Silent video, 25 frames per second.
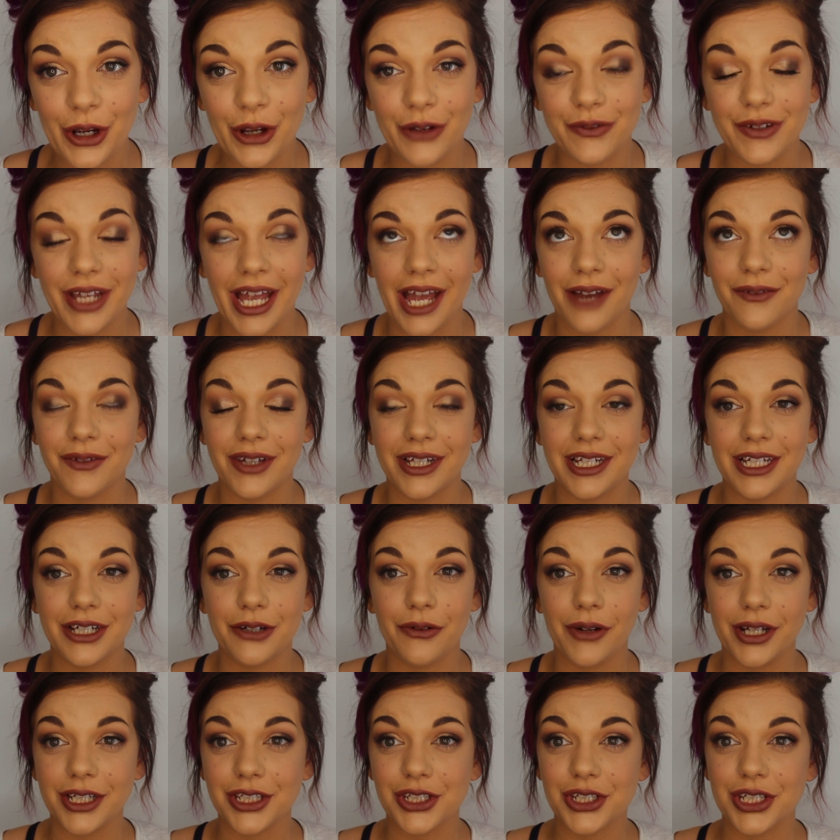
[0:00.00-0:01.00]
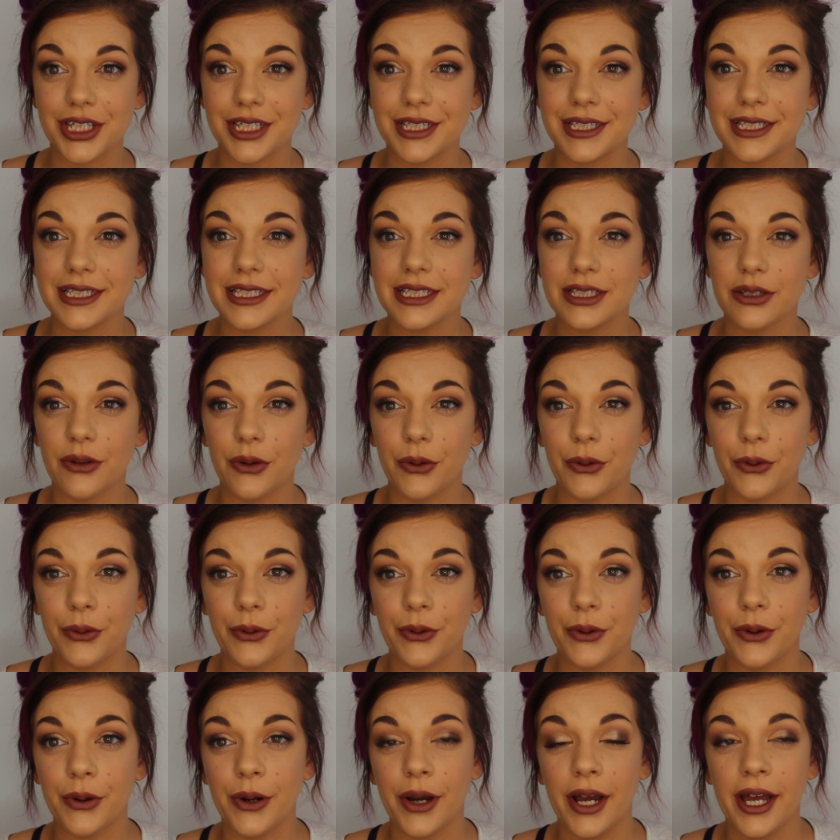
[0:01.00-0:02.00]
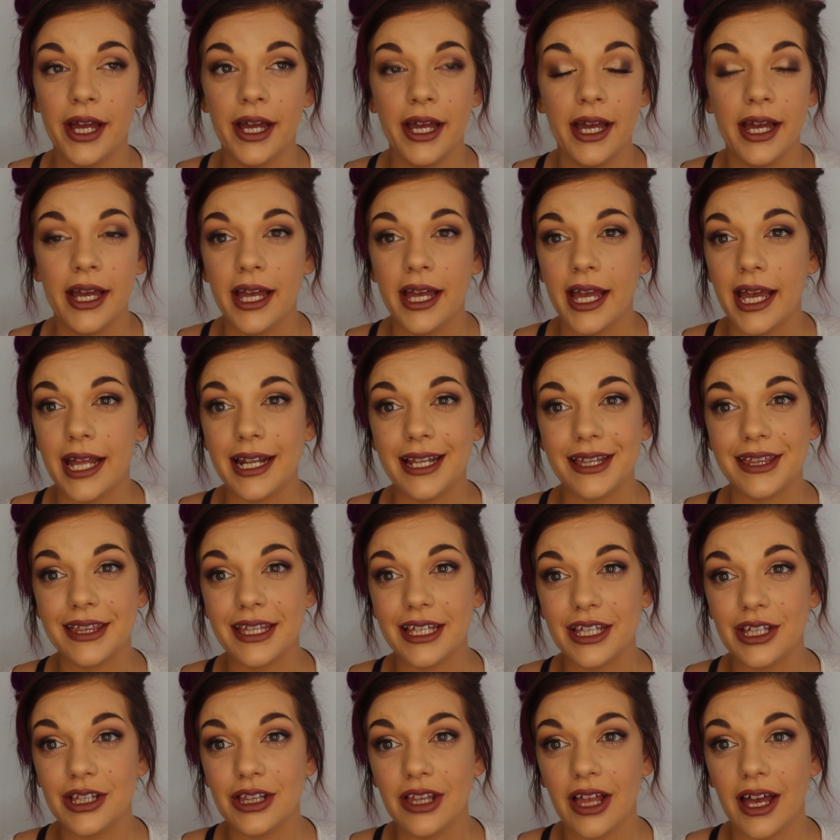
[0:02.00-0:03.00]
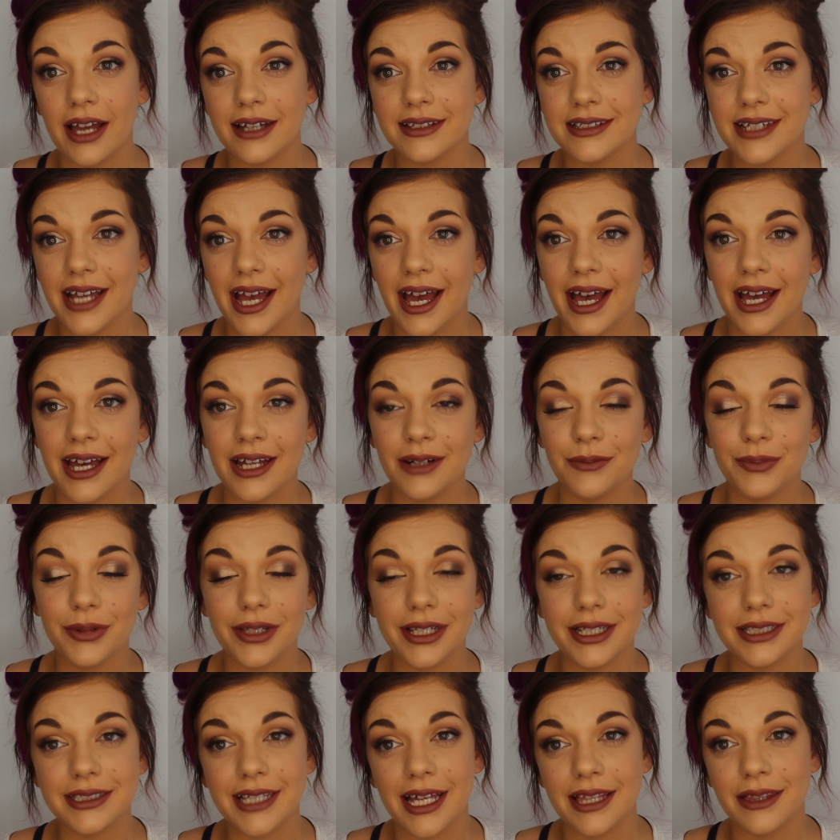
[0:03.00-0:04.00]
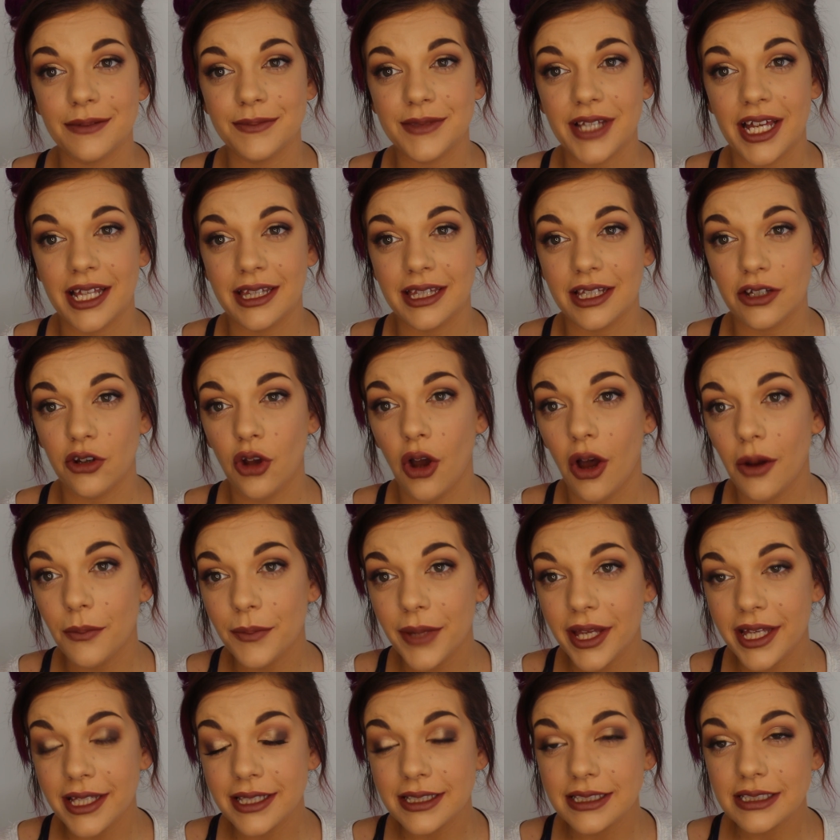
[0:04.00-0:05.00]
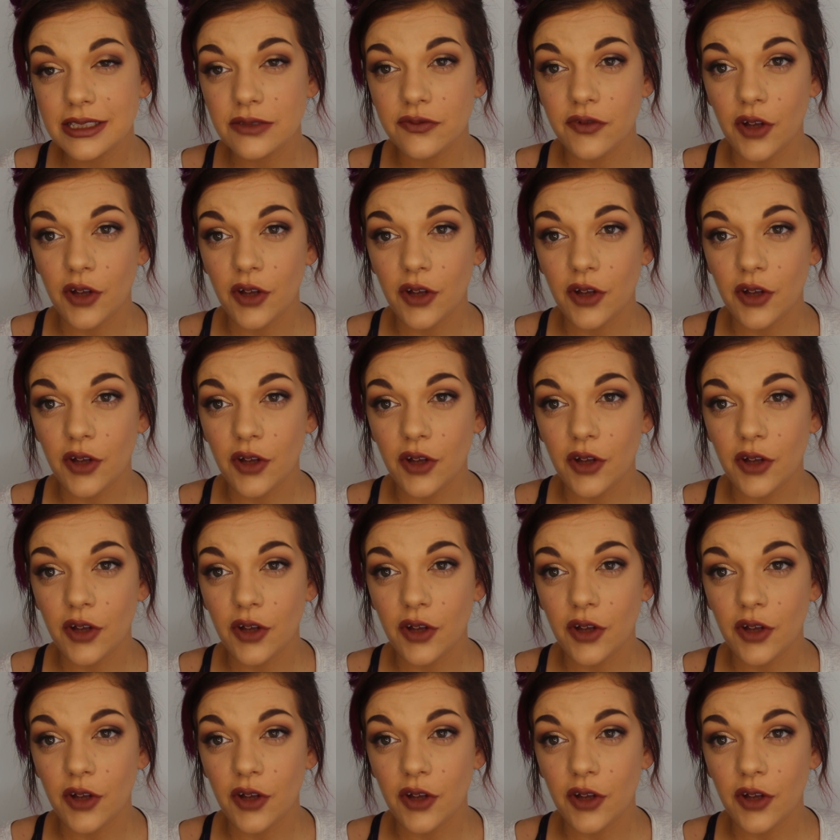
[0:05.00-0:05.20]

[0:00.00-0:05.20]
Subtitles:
If you have any questions or anything you'd like to add, please add them down in the comments.